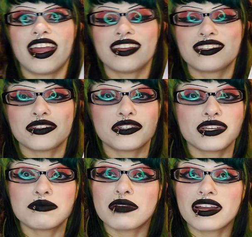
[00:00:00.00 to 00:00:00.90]
And so
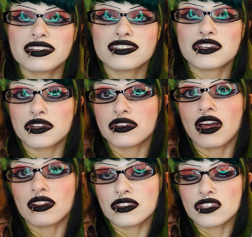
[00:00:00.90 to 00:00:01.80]
she combines her
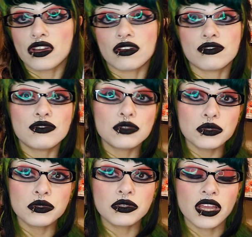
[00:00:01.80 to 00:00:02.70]
knowledge of
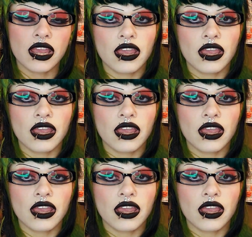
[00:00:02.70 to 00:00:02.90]
food